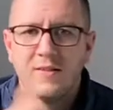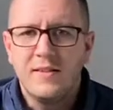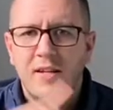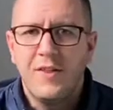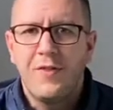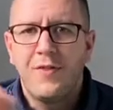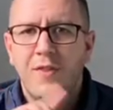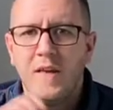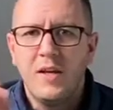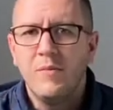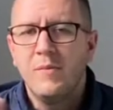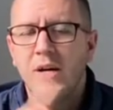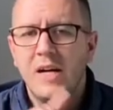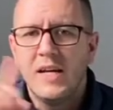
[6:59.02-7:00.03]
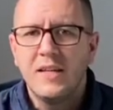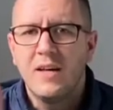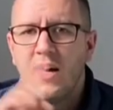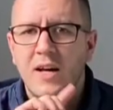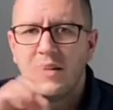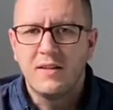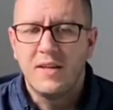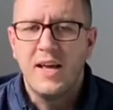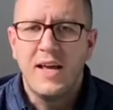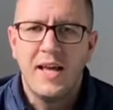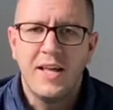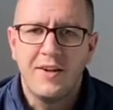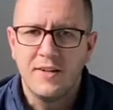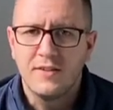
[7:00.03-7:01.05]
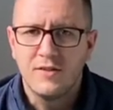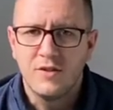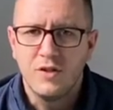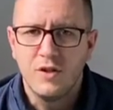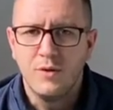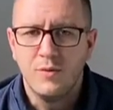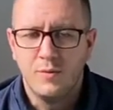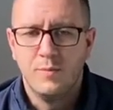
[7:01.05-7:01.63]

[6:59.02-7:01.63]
nothing my God cannot do.